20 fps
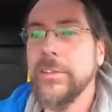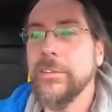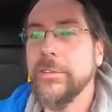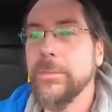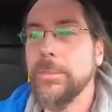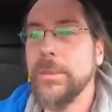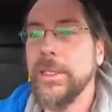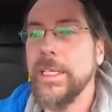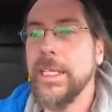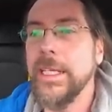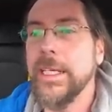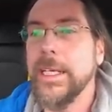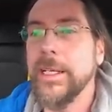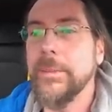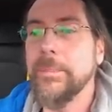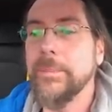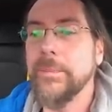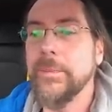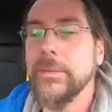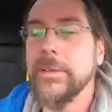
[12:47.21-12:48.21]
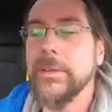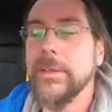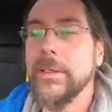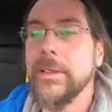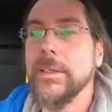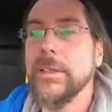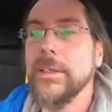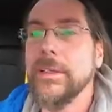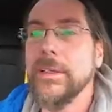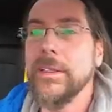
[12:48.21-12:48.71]
speeding up.
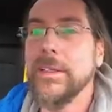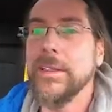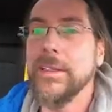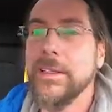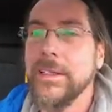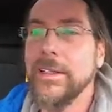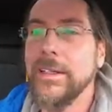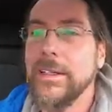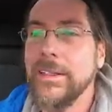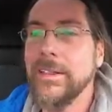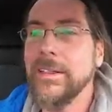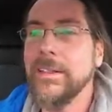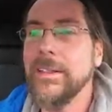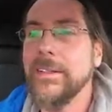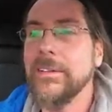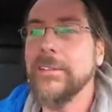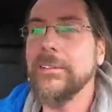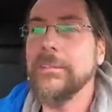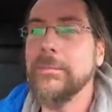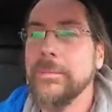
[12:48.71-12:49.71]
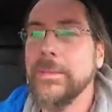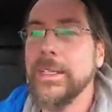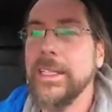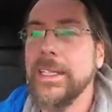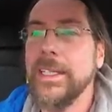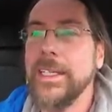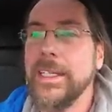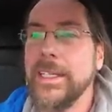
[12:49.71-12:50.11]
Oh, man.